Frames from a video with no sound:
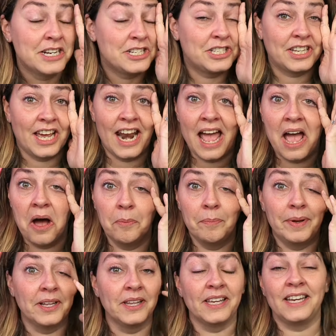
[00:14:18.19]
She's going to help
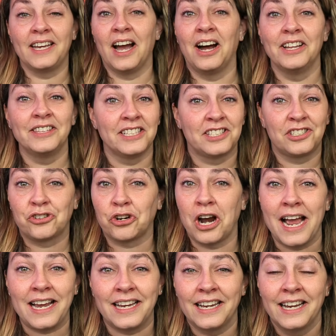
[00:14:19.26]
Billy on this
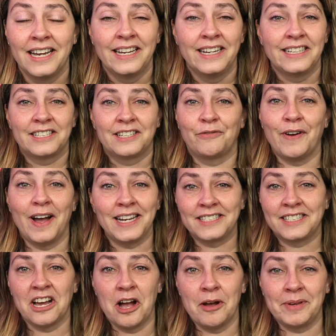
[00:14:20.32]
trek to find
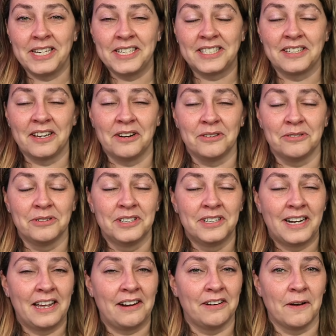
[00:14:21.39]
Tommy. So
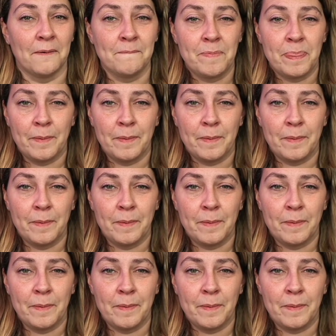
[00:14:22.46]
I don't know.